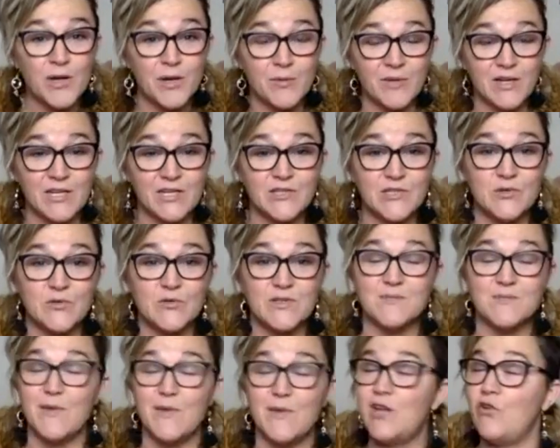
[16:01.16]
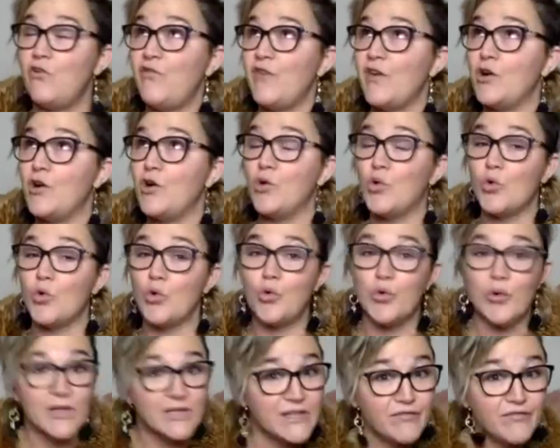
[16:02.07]
what I'm going to do is make you feel
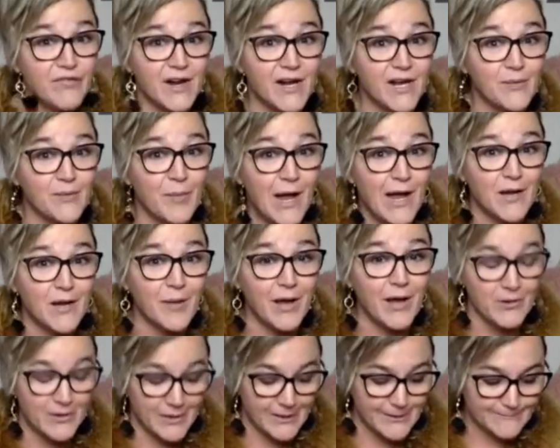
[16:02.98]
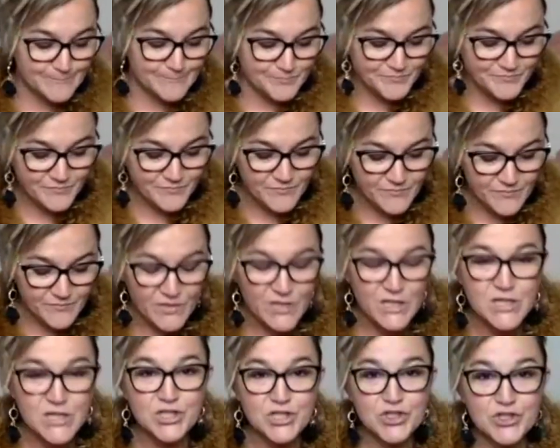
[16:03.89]
really fucking bad about it.
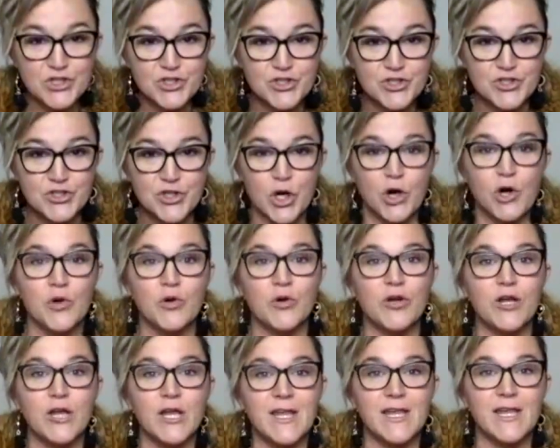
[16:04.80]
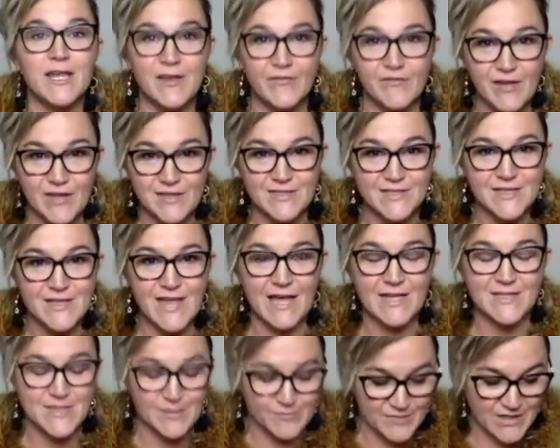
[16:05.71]
Don't give in to
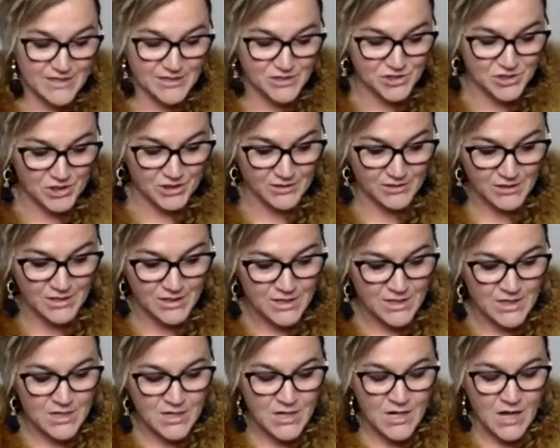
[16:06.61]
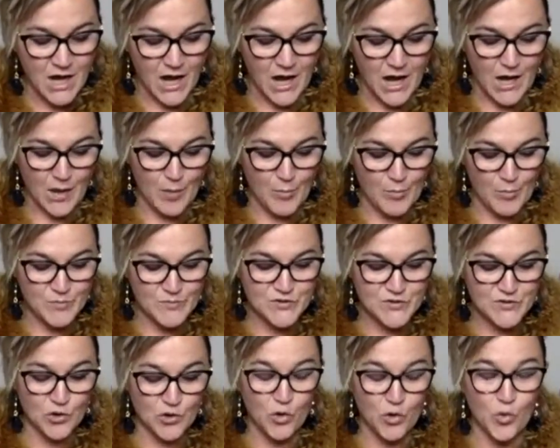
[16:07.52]
that temptation.
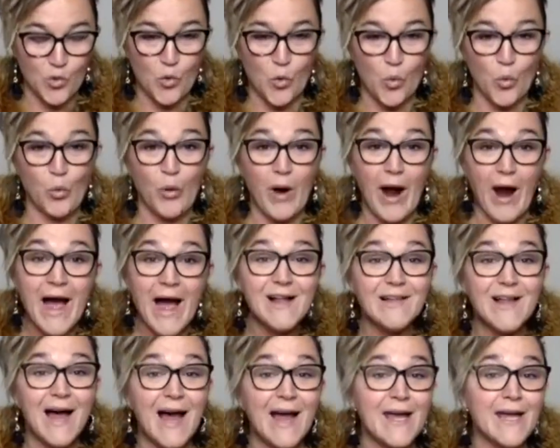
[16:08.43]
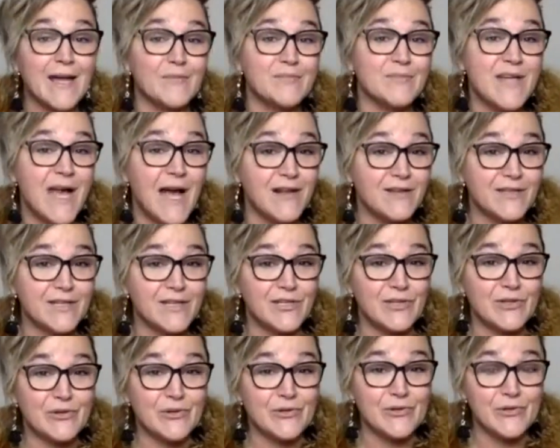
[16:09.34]
So while I am
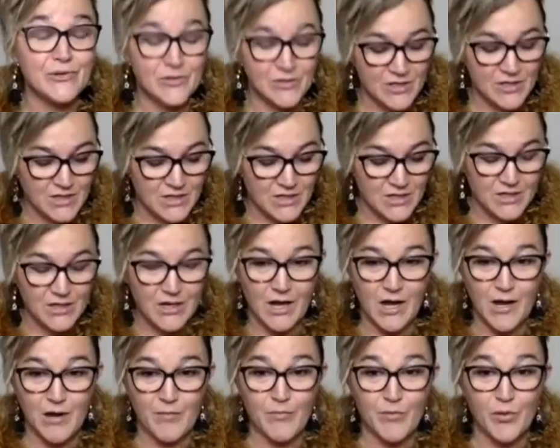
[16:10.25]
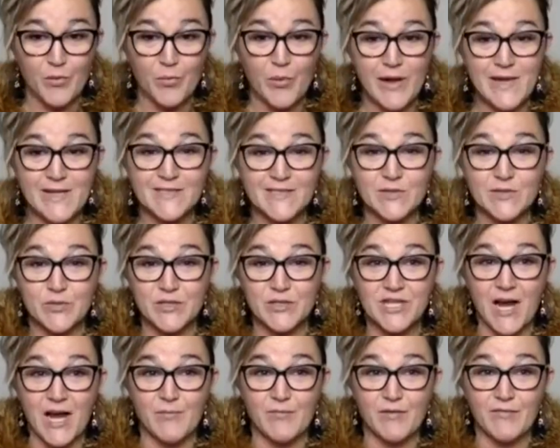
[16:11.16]
telling you the ways in
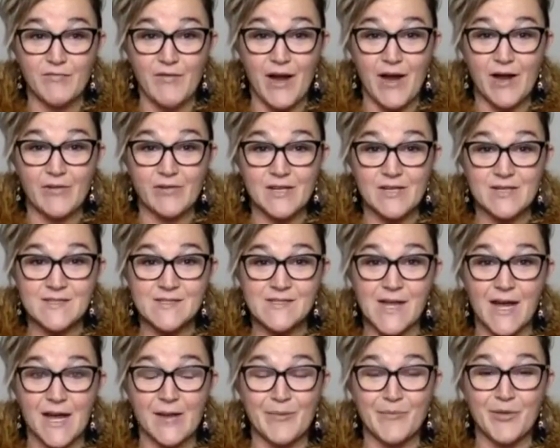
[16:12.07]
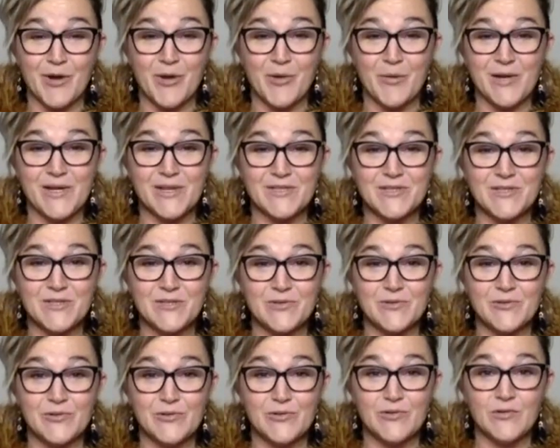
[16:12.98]
which I'm a virus, I'm going
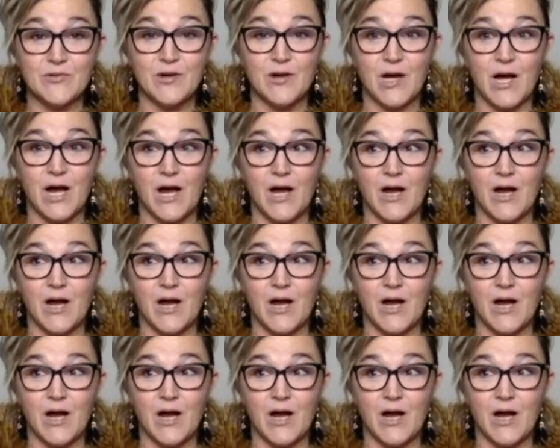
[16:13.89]
to